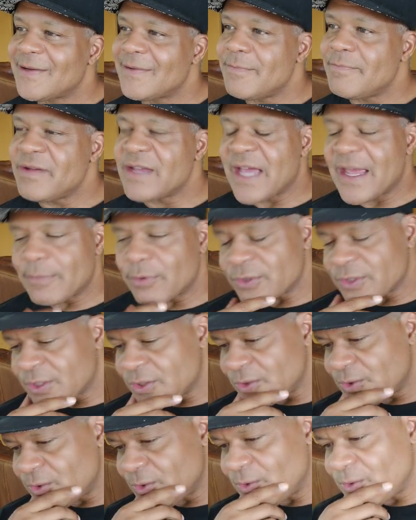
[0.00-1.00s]
be able
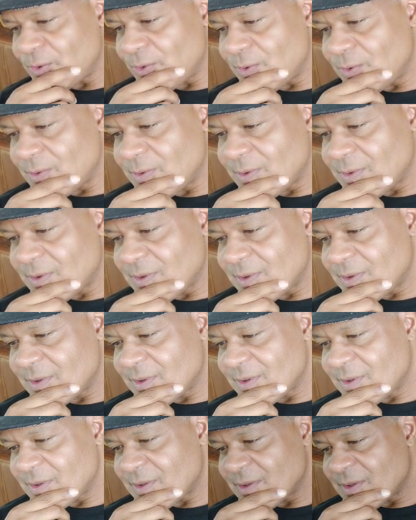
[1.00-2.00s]
to
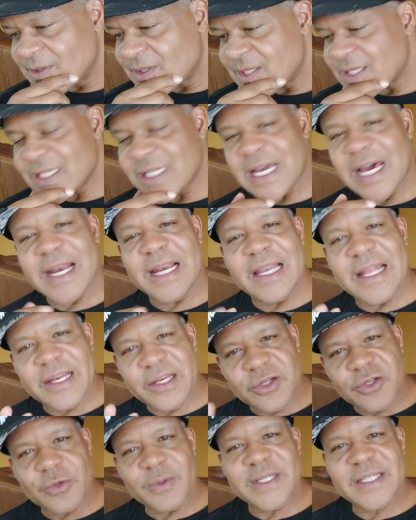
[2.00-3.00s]
just kind of let
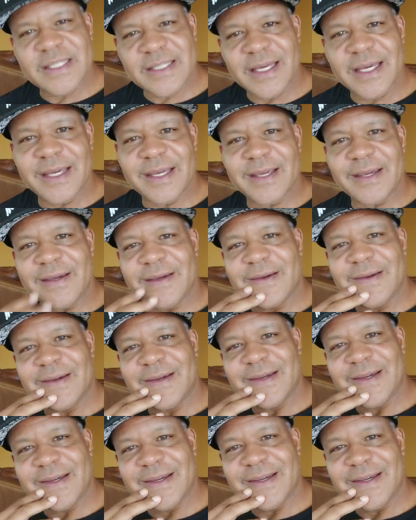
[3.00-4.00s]
it do its thing.
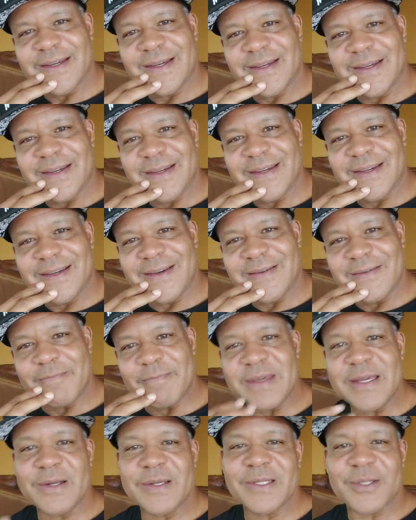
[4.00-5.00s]

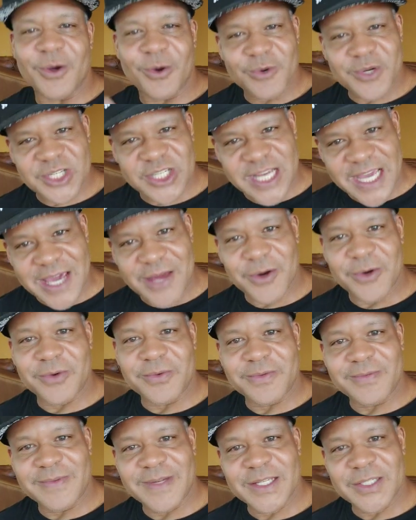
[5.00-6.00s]
Be on its own channel,
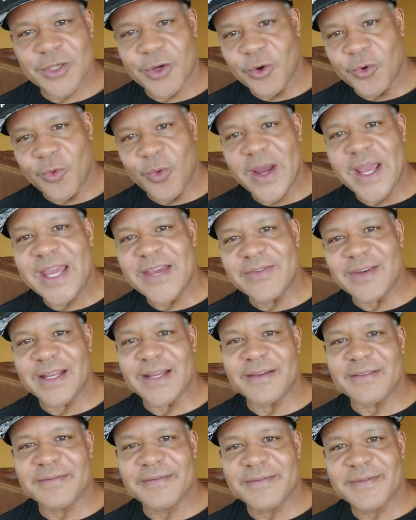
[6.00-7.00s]
its own
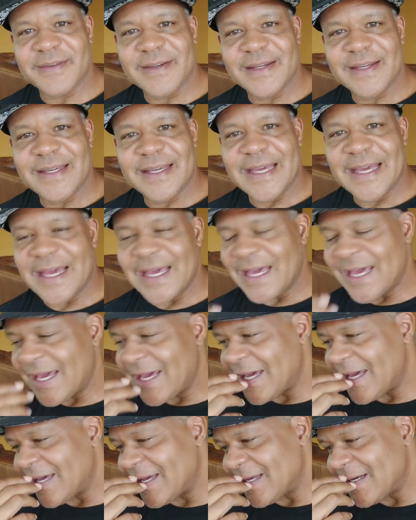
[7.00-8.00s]
wavelength.
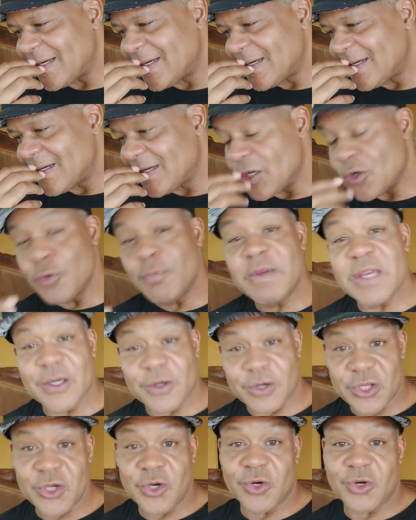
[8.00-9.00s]
And you be
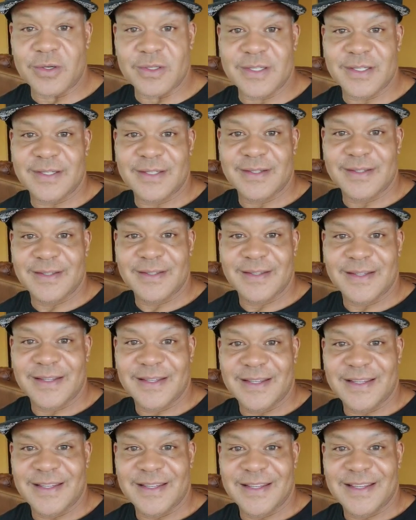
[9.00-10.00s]
on yours.
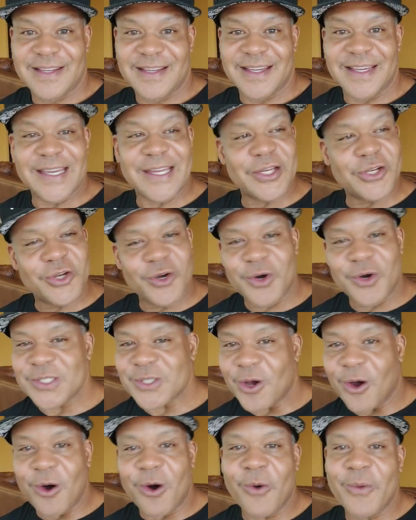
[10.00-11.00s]
And
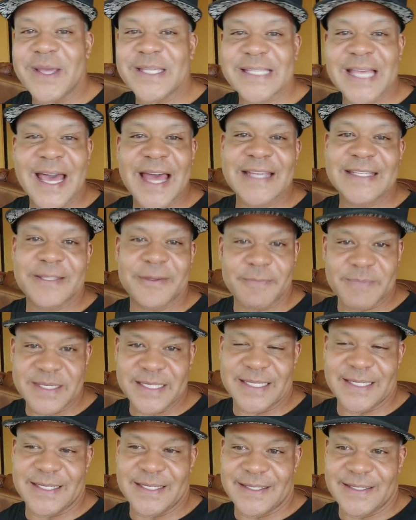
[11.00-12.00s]
yours always has to
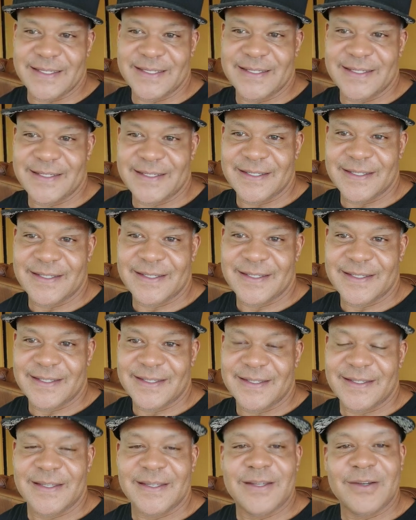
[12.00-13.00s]
be,
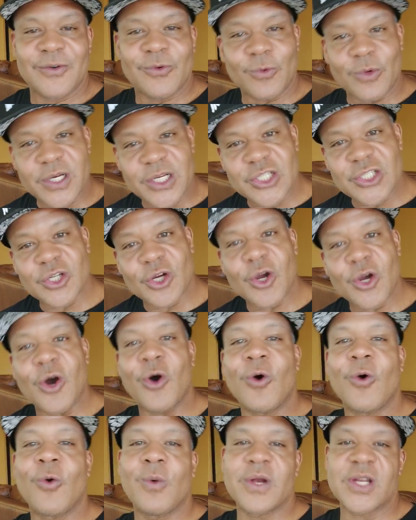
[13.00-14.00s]
what is your
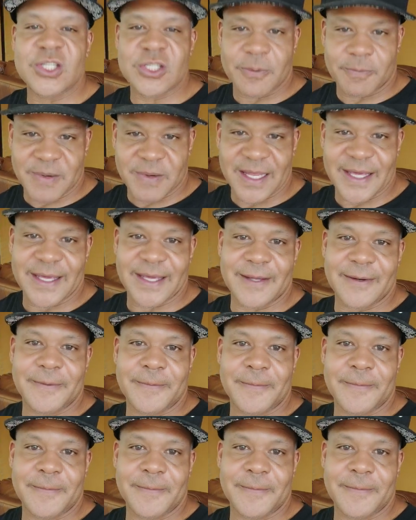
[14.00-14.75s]
goal? What is your plan?